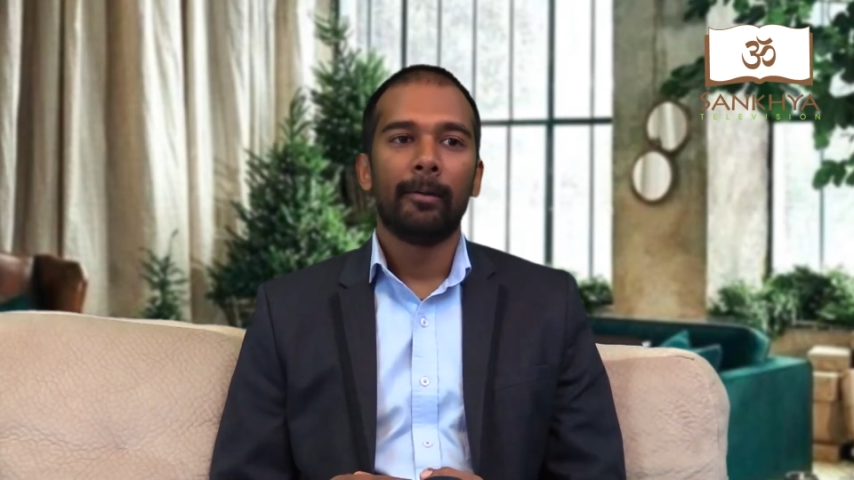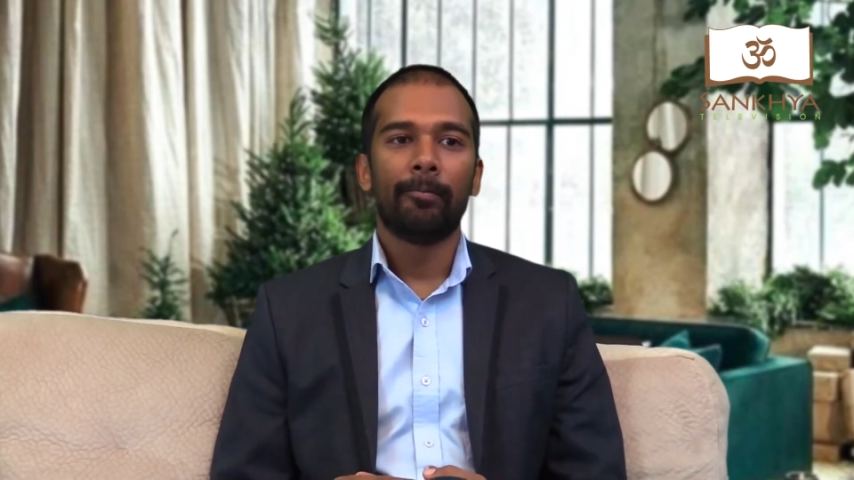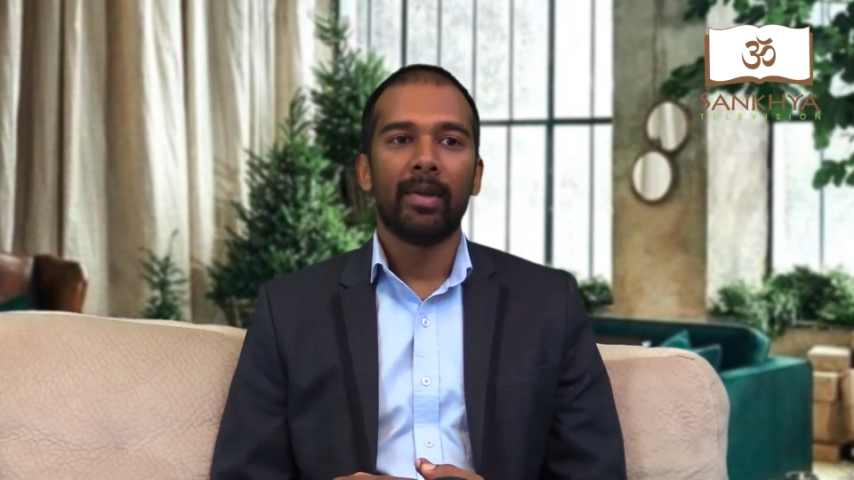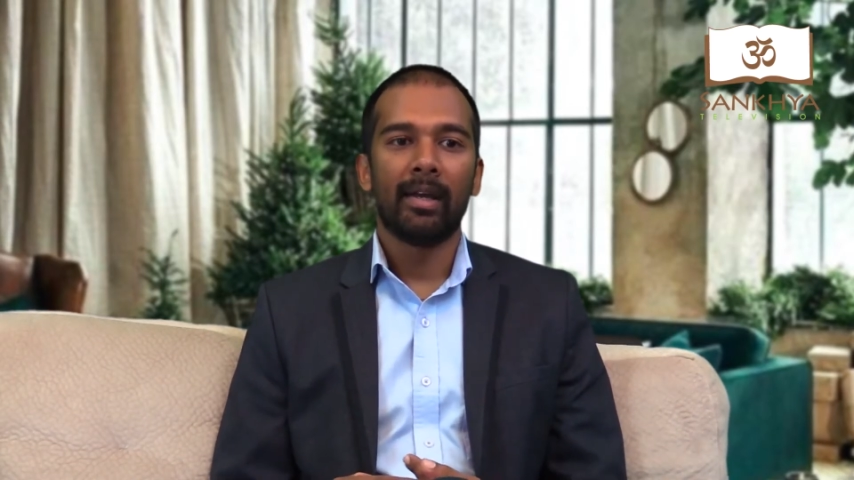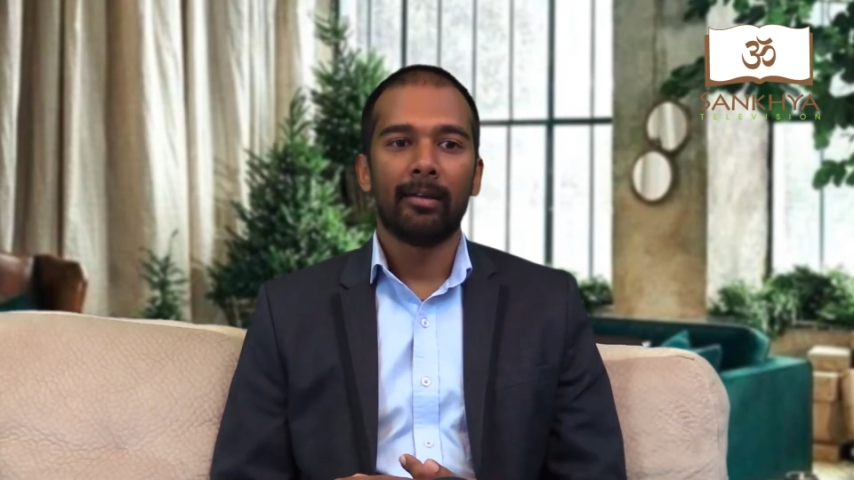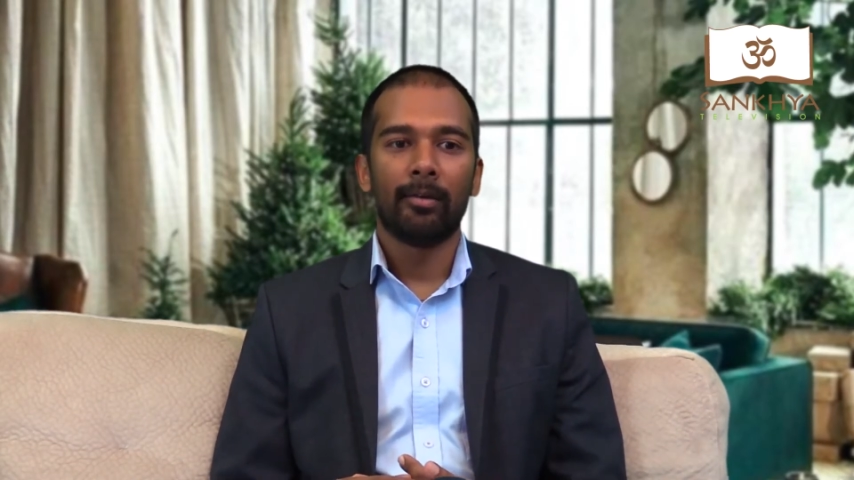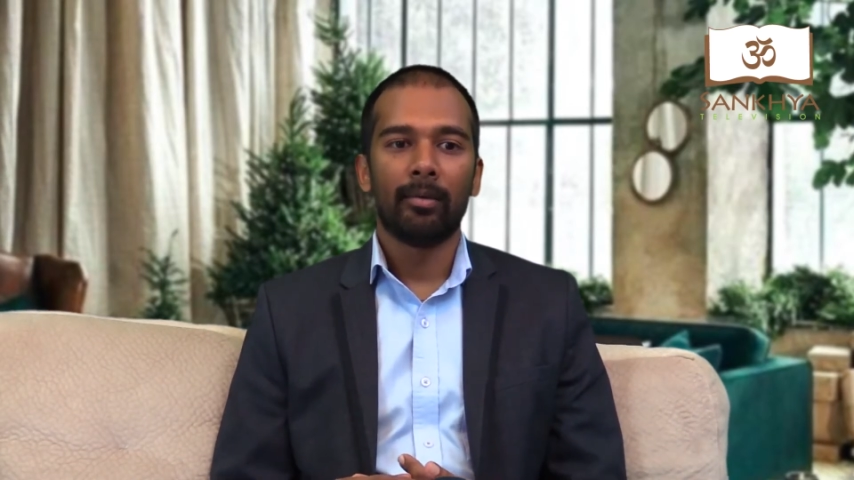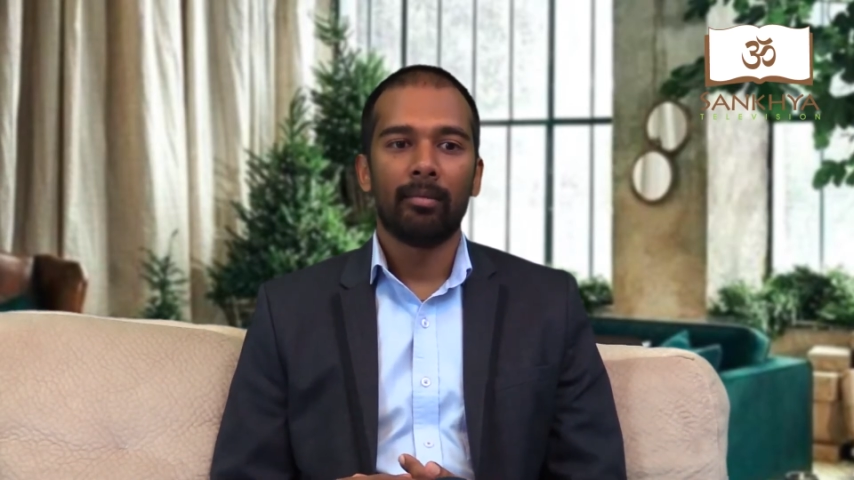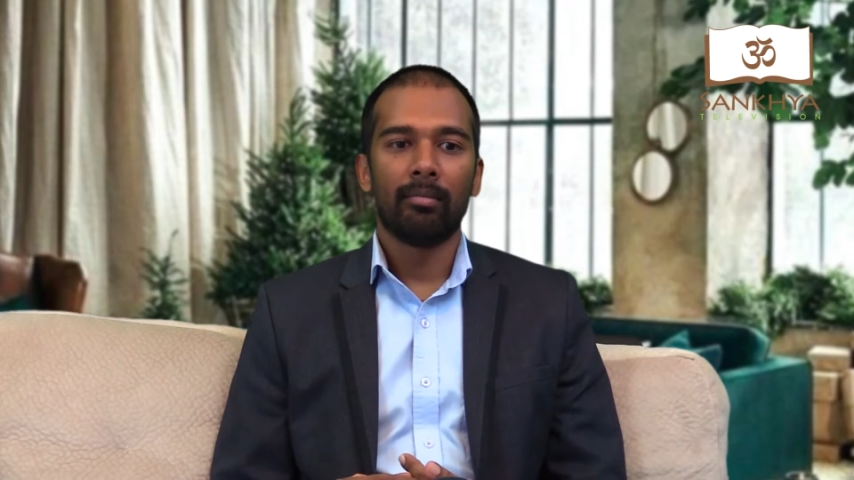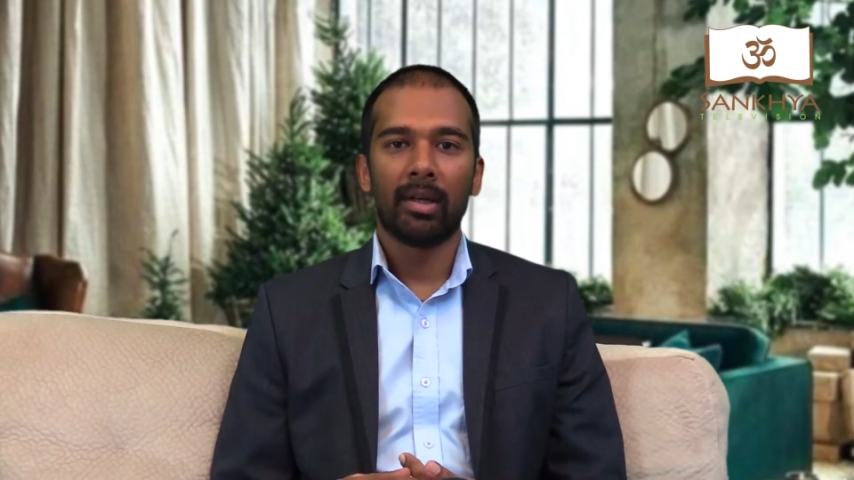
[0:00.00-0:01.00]
then
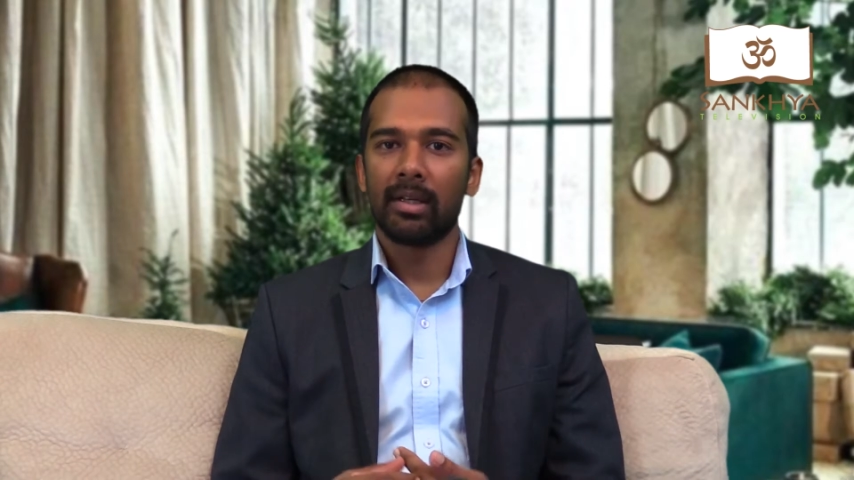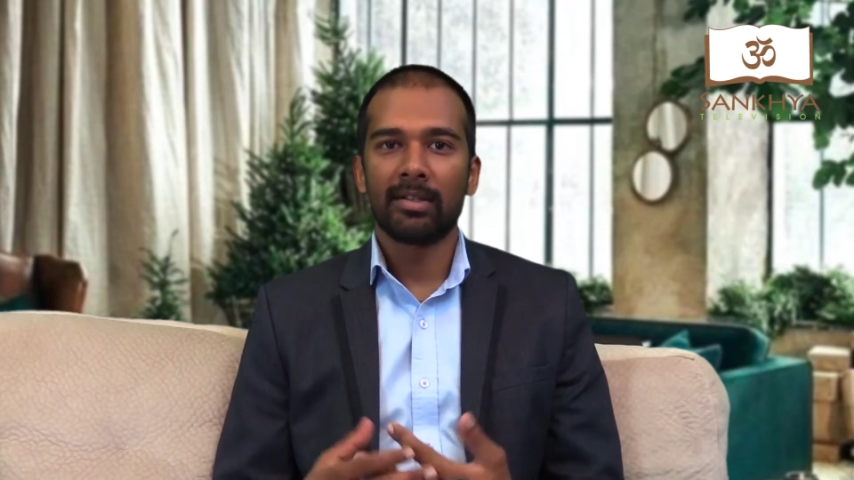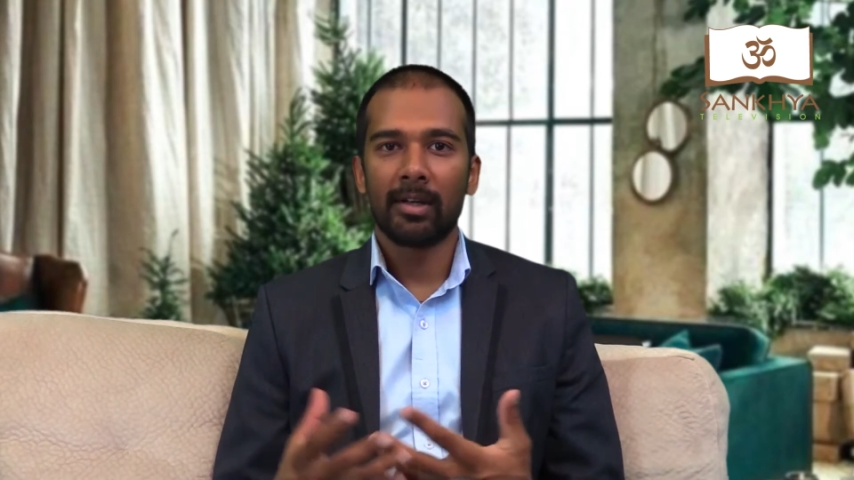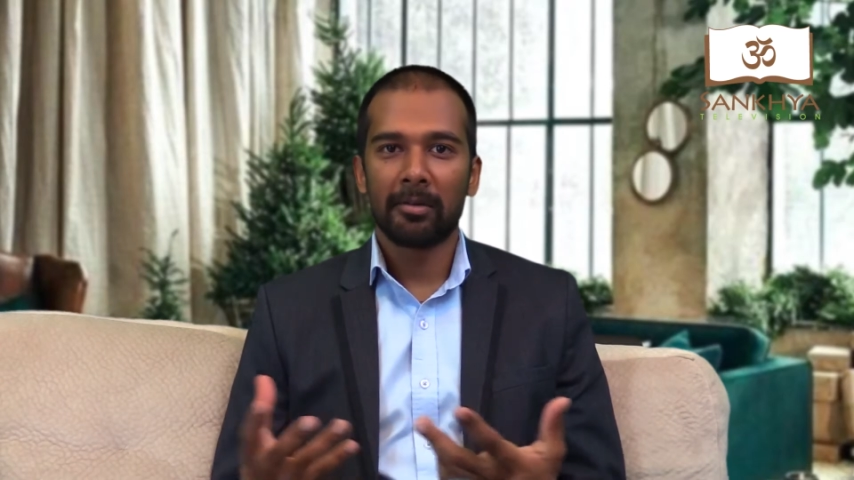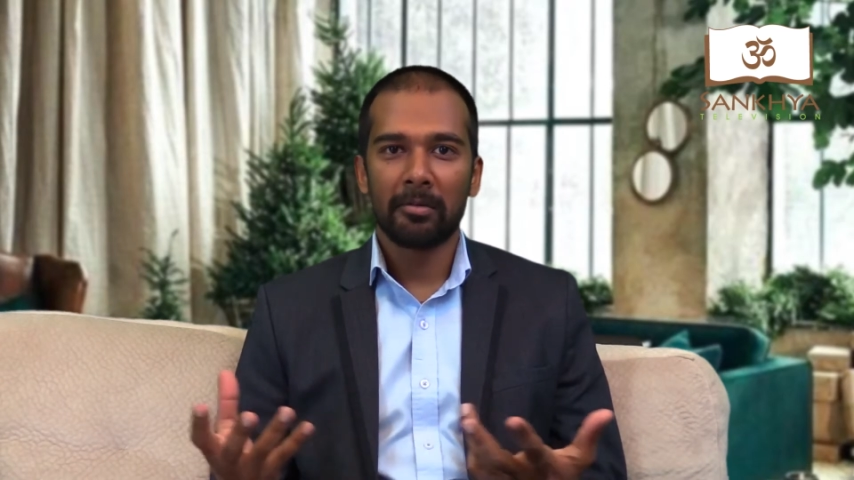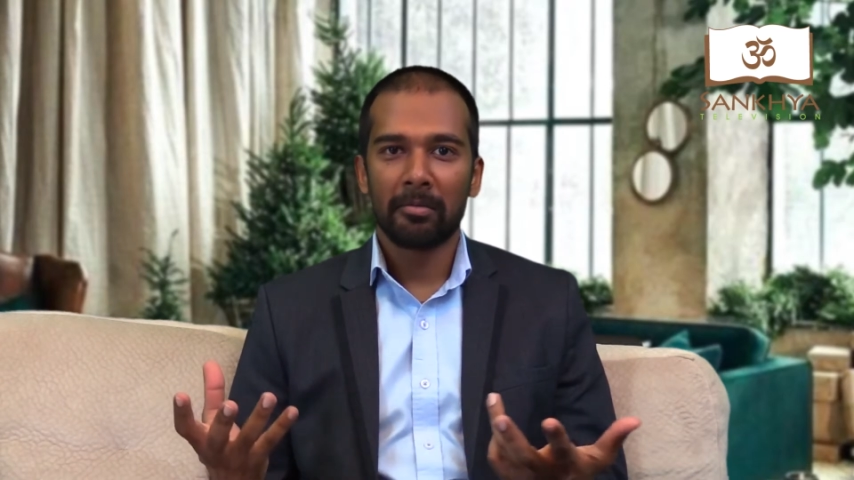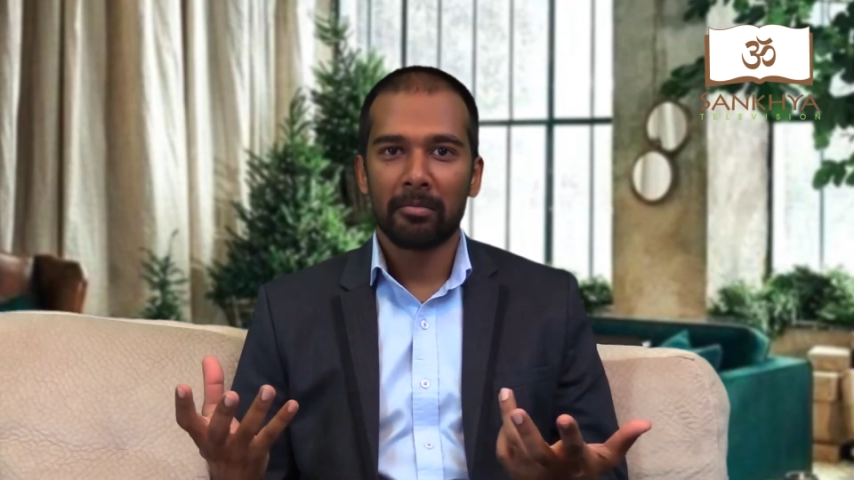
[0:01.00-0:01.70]
but there's not,